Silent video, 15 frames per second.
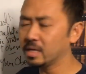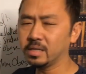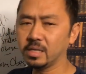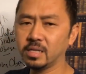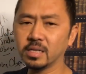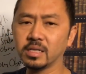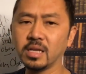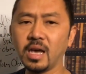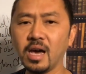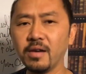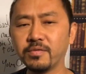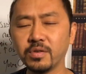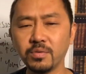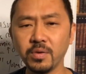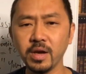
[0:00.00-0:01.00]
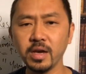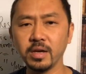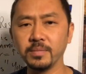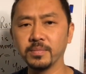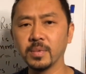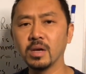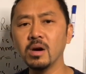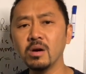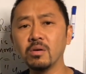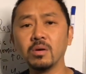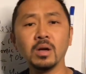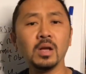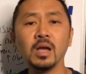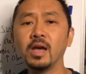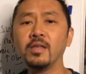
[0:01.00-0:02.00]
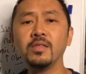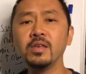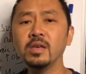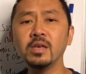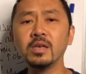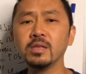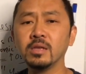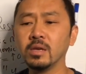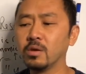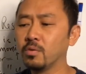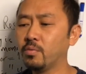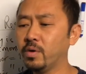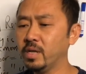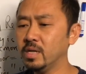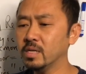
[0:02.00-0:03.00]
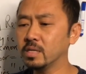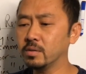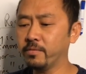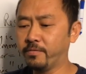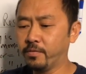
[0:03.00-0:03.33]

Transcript: Kizzy doesn't have to wait. Oh, and then we didn't,